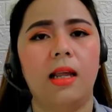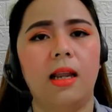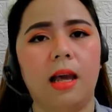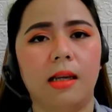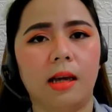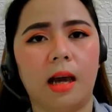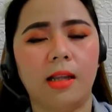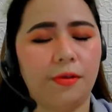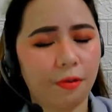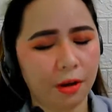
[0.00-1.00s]
like a
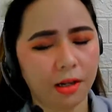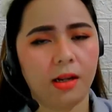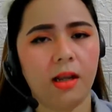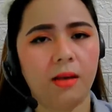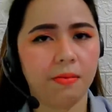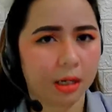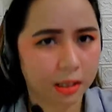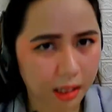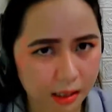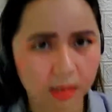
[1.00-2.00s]
different name, but
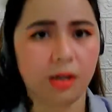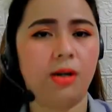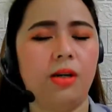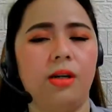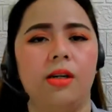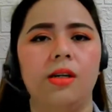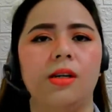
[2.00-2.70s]
that's her.